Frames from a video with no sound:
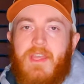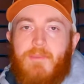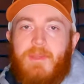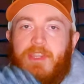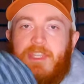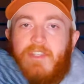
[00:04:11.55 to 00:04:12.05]

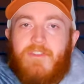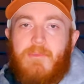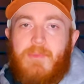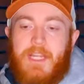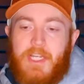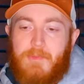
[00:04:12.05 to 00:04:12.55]
But these are
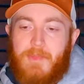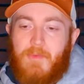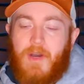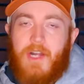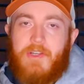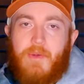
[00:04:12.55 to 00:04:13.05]
made to be
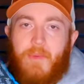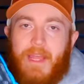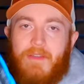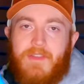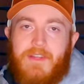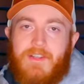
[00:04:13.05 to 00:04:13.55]
walked
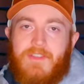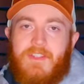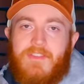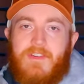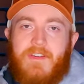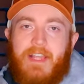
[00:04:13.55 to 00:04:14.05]
around in because
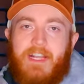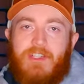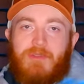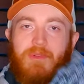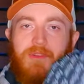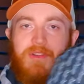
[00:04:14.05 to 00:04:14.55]
these are an
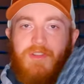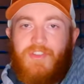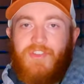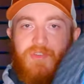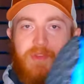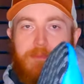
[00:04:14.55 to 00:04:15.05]
actual
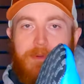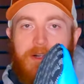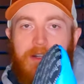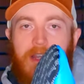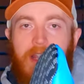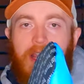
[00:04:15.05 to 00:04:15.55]

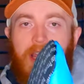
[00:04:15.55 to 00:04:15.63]
slipper.